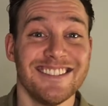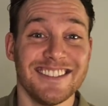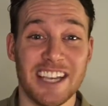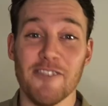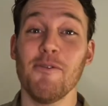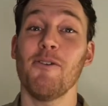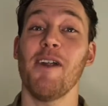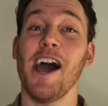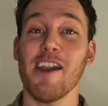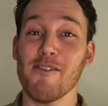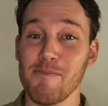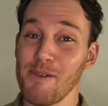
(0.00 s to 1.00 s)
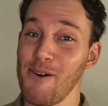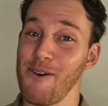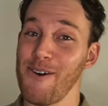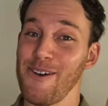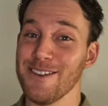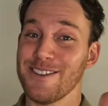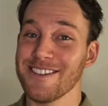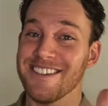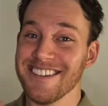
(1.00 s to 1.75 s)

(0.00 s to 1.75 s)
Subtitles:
Give him a round of applause.